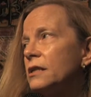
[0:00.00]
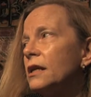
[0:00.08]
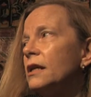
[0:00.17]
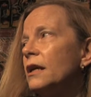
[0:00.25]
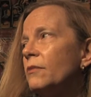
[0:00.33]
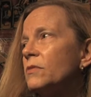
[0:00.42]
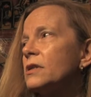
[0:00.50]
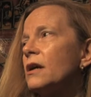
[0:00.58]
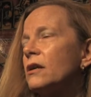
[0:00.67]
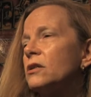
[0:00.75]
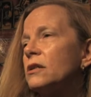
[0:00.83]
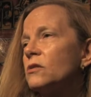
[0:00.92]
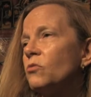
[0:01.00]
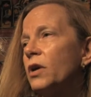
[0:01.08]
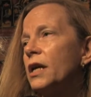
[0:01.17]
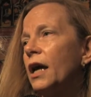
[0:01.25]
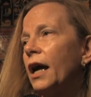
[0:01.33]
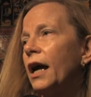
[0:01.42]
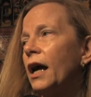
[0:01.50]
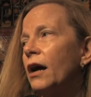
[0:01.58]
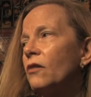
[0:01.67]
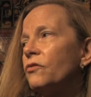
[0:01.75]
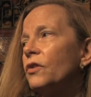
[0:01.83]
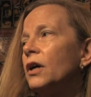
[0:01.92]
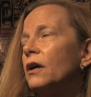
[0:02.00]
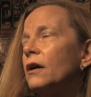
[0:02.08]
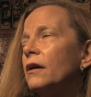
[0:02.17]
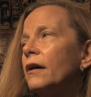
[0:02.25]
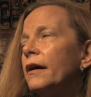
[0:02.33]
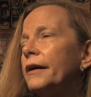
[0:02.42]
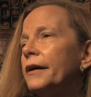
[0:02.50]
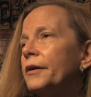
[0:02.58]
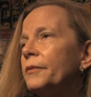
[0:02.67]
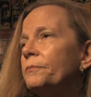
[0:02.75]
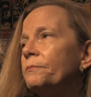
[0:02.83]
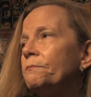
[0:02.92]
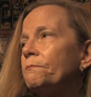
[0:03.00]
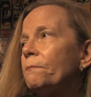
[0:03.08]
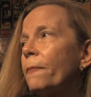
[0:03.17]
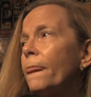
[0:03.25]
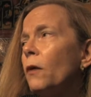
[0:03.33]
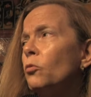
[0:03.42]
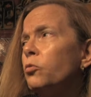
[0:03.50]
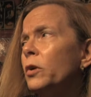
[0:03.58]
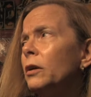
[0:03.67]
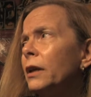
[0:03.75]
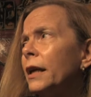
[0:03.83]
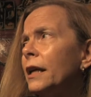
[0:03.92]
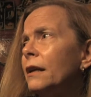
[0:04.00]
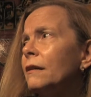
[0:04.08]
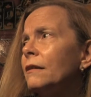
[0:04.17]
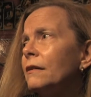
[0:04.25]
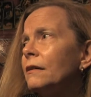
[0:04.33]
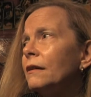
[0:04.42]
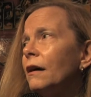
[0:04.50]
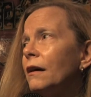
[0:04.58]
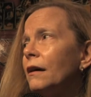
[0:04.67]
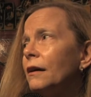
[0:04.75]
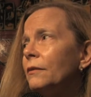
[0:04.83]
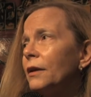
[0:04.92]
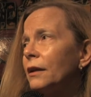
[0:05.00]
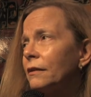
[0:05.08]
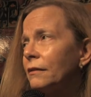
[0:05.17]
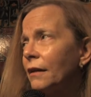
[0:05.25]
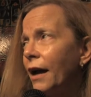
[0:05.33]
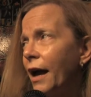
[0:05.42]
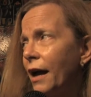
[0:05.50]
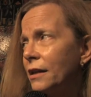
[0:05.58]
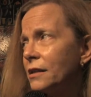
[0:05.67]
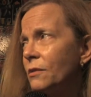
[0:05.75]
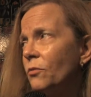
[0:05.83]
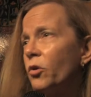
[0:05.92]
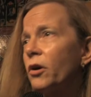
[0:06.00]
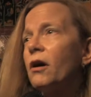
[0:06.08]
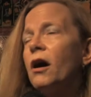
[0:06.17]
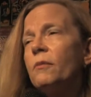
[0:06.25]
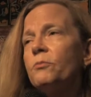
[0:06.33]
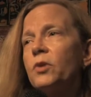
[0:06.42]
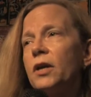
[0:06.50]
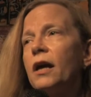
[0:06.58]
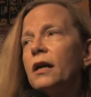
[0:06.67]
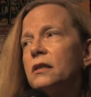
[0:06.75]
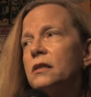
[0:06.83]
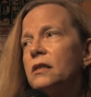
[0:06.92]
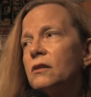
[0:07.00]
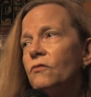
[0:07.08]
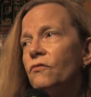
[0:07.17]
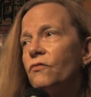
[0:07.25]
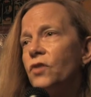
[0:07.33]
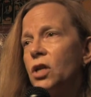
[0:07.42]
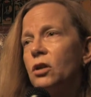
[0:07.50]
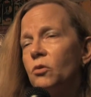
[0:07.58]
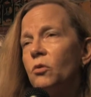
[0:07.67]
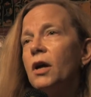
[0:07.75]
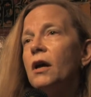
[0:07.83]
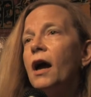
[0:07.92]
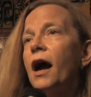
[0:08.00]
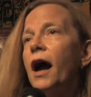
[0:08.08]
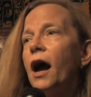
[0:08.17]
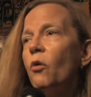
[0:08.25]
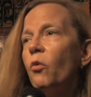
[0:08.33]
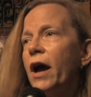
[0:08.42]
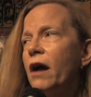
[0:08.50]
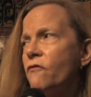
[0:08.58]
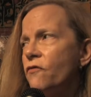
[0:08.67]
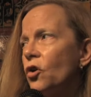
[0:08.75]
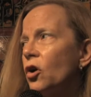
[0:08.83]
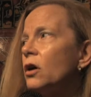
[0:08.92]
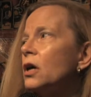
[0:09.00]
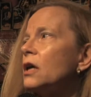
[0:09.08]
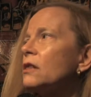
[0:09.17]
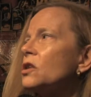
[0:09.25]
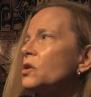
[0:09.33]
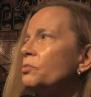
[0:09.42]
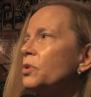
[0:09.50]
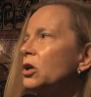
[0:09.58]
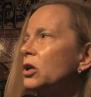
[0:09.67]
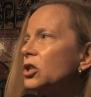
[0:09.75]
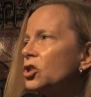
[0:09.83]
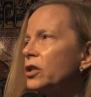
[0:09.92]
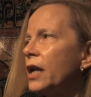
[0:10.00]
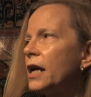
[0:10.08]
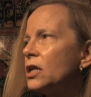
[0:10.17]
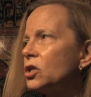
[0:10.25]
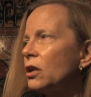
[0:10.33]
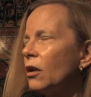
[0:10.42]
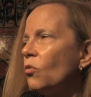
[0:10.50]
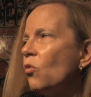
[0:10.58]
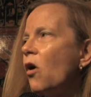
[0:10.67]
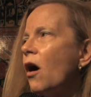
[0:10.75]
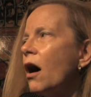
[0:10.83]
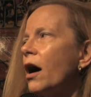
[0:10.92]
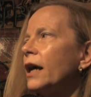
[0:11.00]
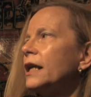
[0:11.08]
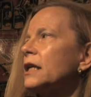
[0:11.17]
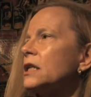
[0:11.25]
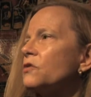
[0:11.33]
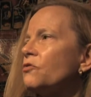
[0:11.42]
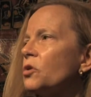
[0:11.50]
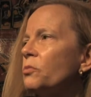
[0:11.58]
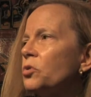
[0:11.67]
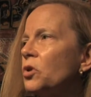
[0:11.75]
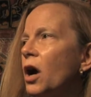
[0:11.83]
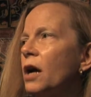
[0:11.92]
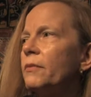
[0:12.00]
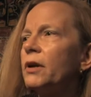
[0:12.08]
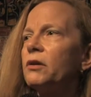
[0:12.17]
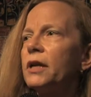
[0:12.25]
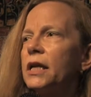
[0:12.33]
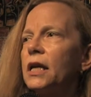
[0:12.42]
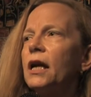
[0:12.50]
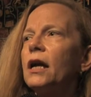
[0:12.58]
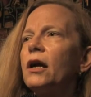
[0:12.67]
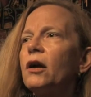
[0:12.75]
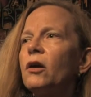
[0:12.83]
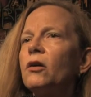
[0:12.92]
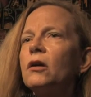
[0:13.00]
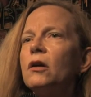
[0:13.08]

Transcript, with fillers: team such as we have um, really uh, has a more comprehensive view. However, the push nationwide is for primary care